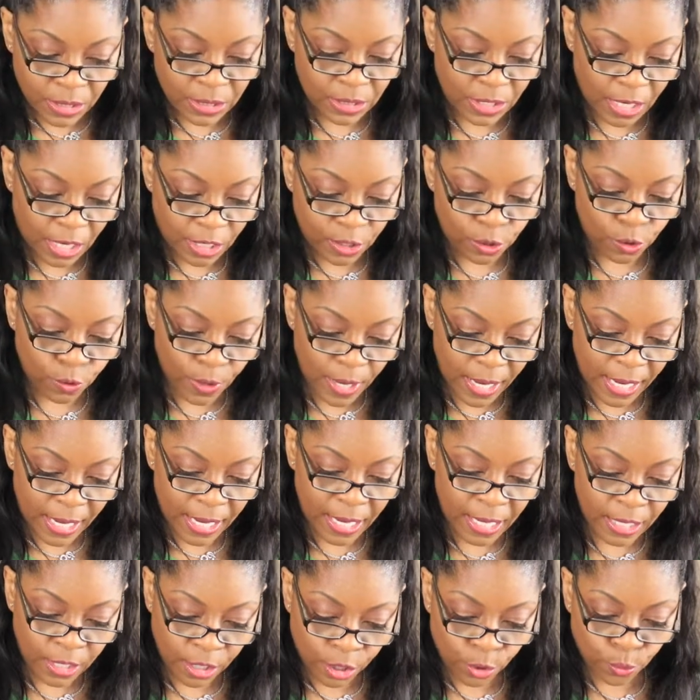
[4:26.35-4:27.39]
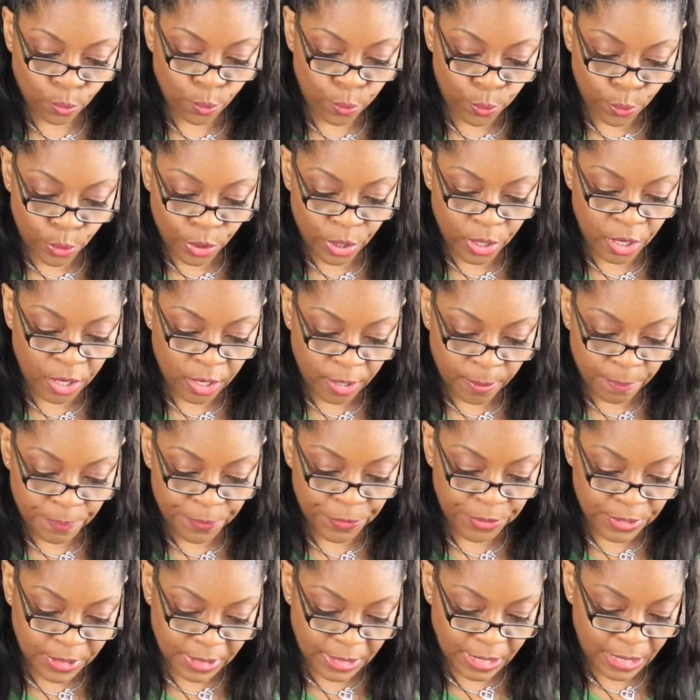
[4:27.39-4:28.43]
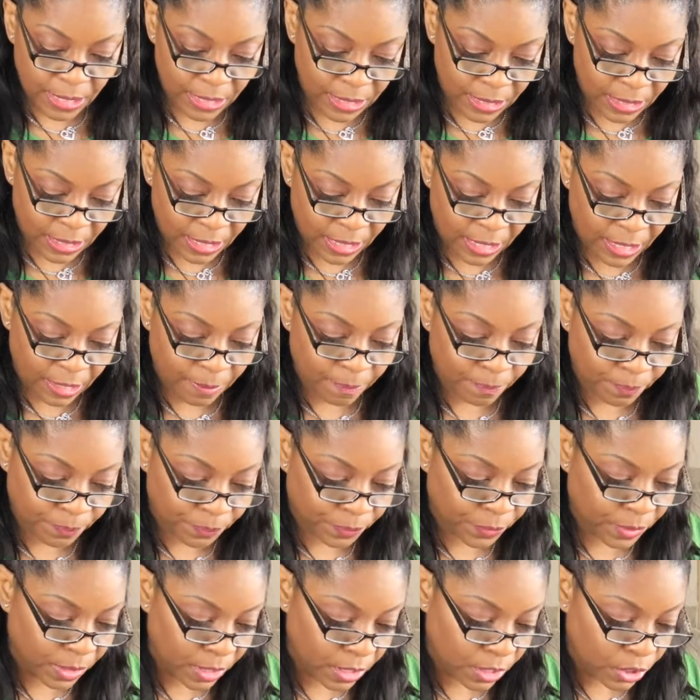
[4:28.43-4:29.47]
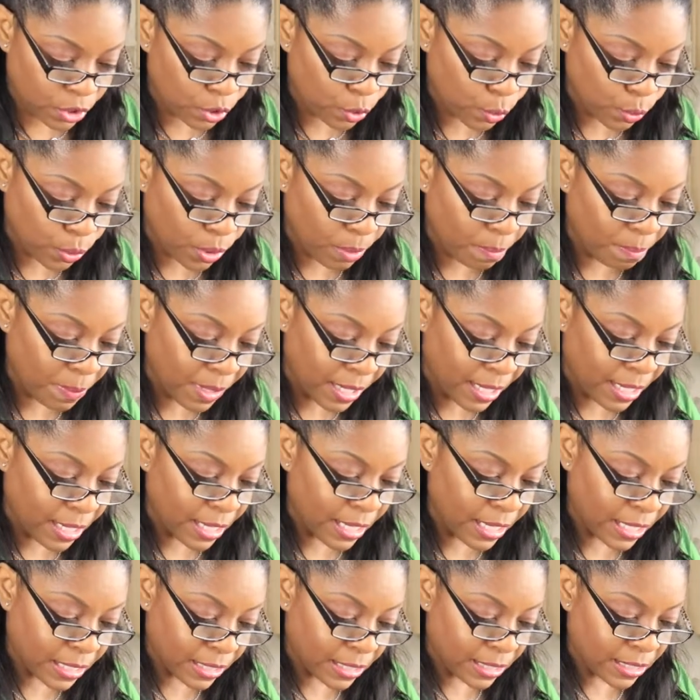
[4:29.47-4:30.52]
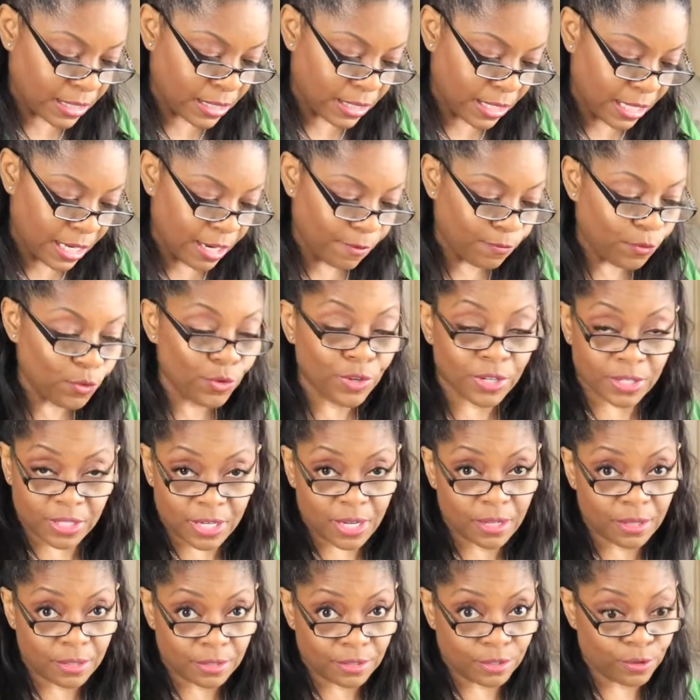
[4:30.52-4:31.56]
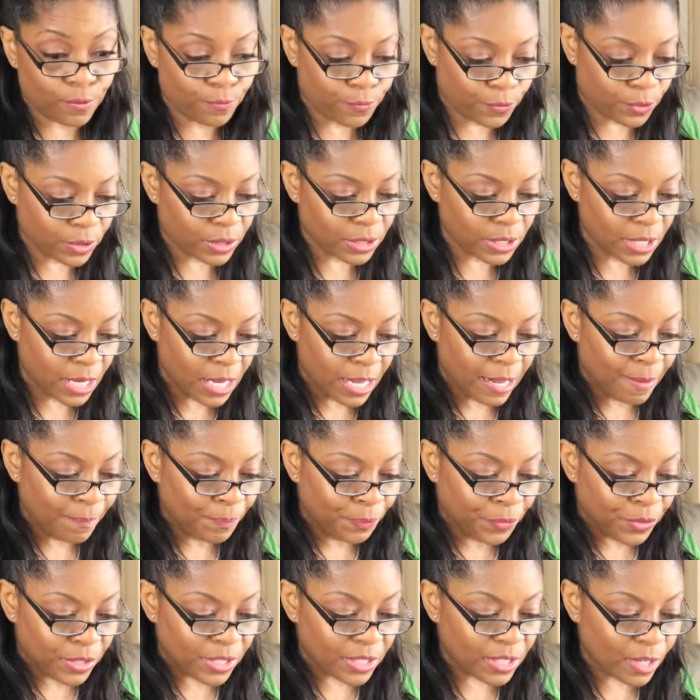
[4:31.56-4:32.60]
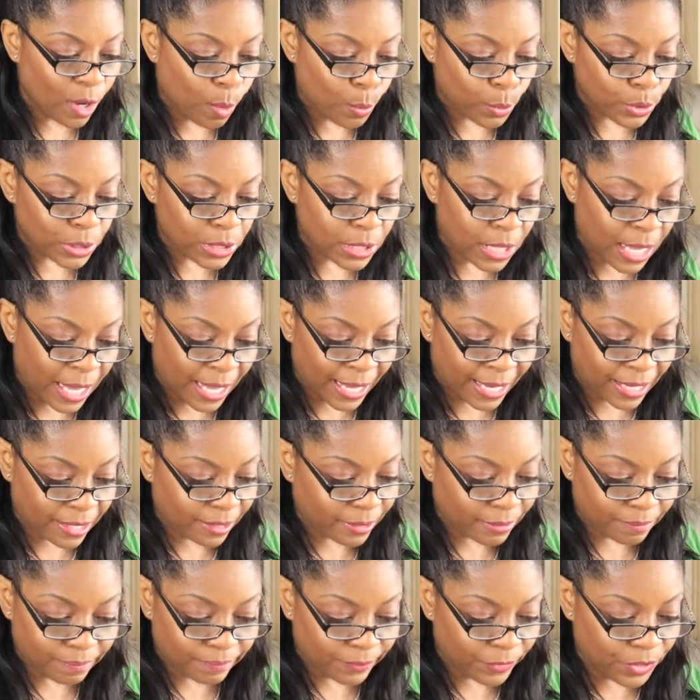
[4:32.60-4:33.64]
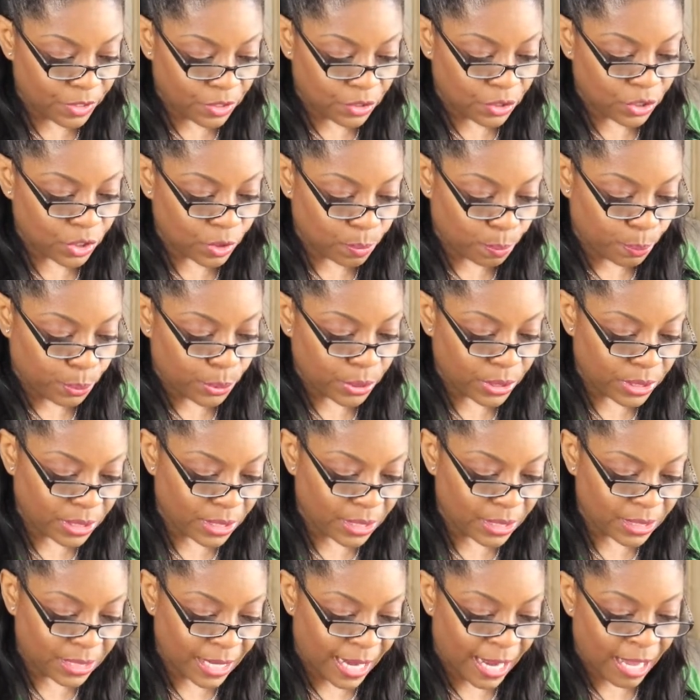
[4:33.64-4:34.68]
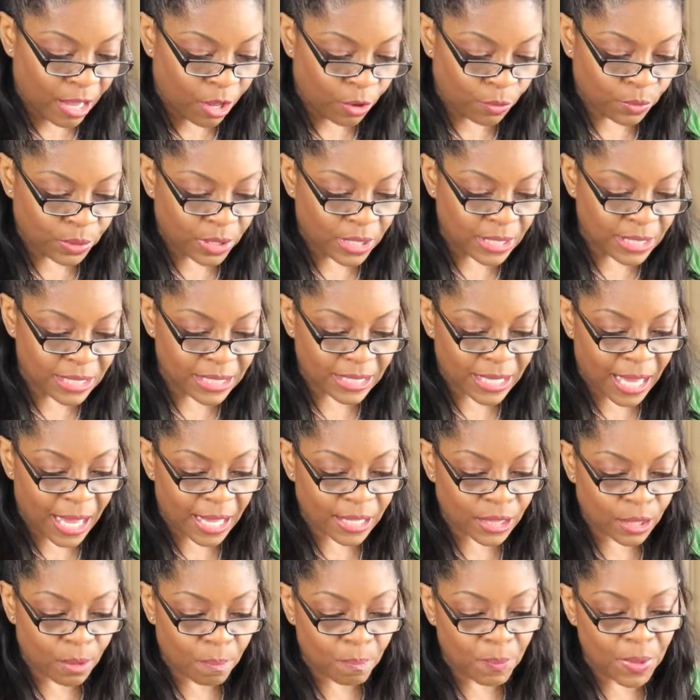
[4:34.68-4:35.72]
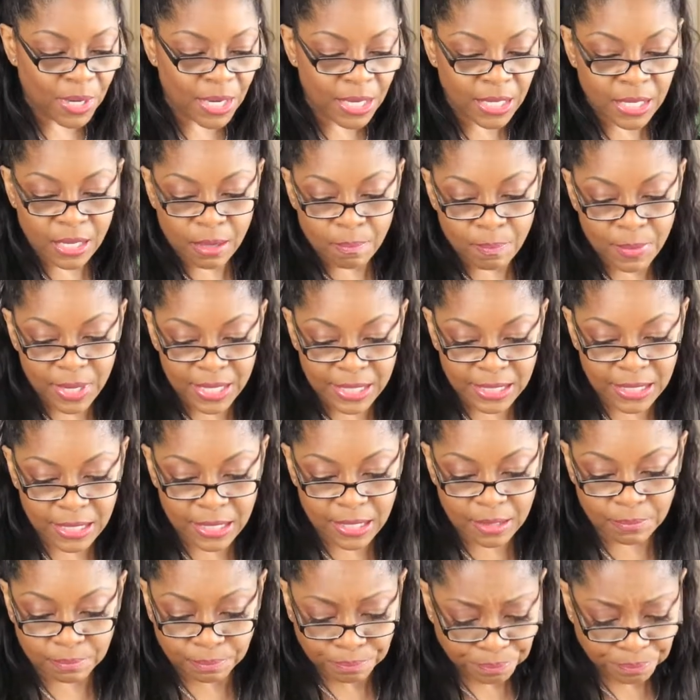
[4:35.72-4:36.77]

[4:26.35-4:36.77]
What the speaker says: take your hand and rub the seasoning into the meat and see if you can tell a difference. It's almost like it just puts it down inside the meat and makes it